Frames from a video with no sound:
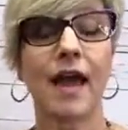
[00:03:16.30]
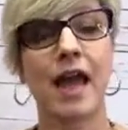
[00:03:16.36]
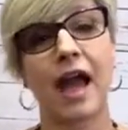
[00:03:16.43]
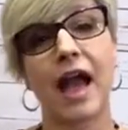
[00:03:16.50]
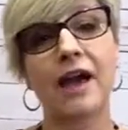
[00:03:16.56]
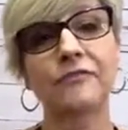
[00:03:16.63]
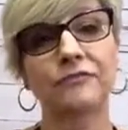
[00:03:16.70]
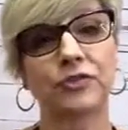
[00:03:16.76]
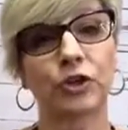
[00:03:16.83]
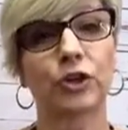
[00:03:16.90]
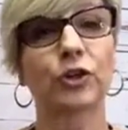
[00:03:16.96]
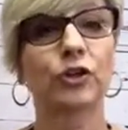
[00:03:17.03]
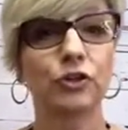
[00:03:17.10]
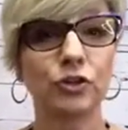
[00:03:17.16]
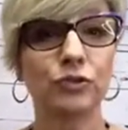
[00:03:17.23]

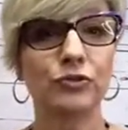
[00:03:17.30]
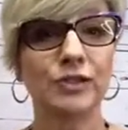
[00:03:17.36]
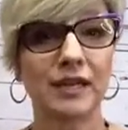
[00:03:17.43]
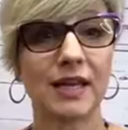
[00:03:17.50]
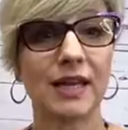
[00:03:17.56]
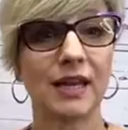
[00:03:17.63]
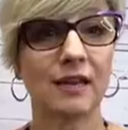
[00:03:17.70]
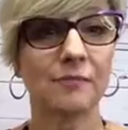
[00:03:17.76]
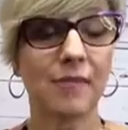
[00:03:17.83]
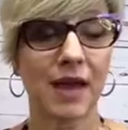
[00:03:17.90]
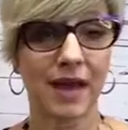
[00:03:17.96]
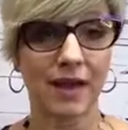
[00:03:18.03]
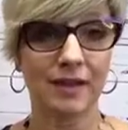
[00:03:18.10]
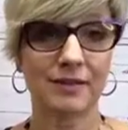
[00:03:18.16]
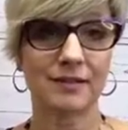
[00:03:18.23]
after you see him
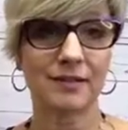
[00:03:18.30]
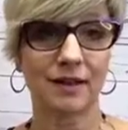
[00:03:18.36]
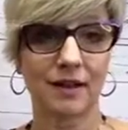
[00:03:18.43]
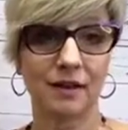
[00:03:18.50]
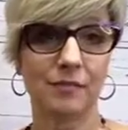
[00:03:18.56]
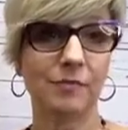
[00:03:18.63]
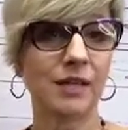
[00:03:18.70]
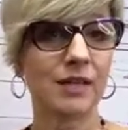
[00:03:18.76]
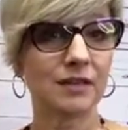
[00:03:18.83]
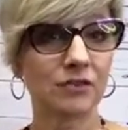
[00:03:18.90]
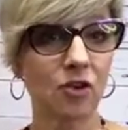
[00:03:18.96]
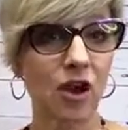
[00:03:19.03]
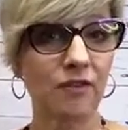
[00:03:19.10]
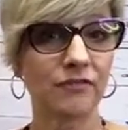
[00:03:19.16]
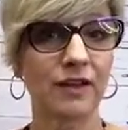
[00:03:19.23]
at um, his
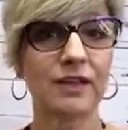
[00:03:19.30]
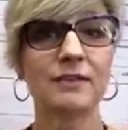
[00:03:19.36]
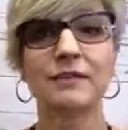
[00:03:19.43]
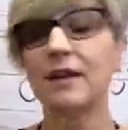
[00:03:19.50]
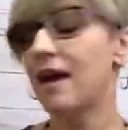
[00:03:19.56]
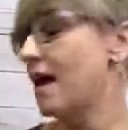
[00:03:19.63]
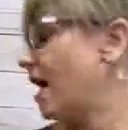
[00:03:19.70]
office.